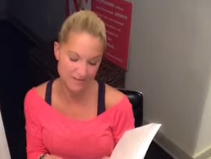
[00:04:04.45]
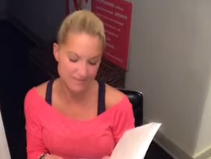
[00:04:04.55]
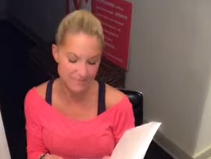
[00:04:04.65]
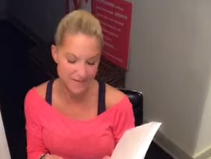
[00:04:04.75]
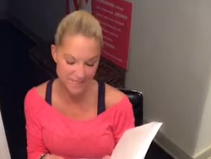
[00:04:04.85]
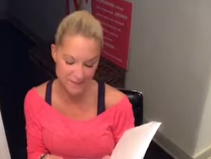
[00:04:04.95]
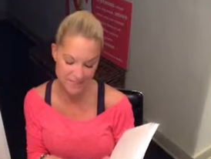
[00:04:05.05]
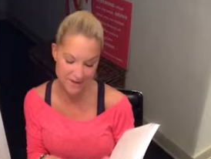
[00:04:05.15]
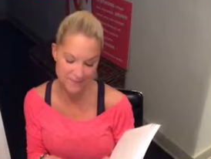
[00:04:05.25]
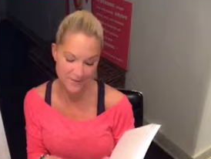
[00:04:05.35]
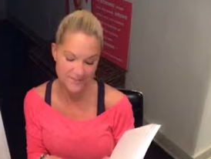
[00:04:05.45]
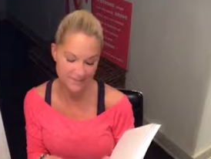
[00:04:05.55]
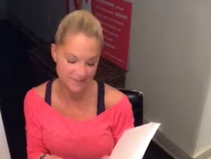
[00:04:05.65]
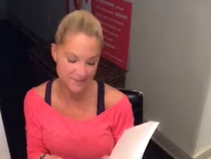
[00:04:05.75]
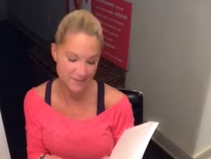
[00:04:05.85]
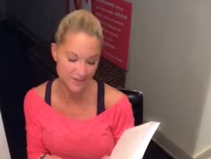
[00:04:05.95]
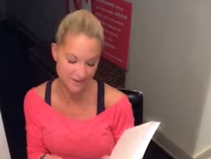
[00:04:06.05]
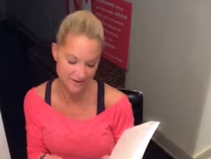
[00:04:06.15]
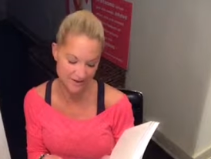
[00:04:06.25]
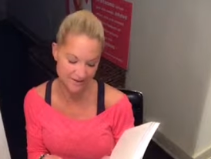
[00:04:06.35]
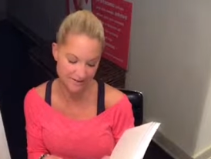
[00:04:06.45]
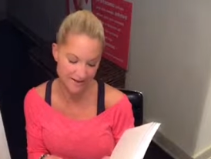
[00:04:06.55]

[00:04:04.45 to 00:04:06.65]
in the best shape, and the list goes on.